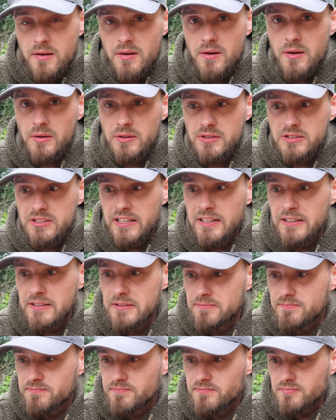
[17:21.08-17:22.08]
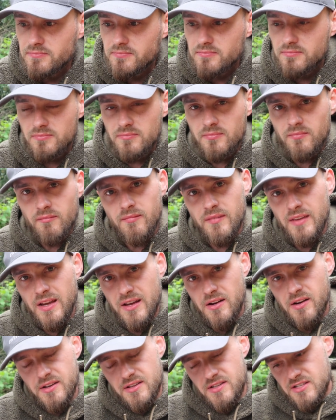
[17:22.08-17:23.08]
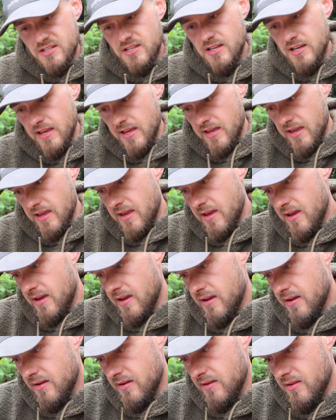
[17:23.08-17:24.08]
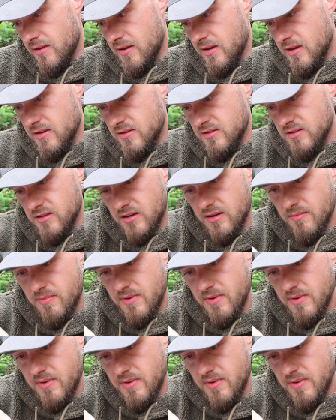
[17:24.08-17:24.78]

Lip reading: Looks in and I can see there's like a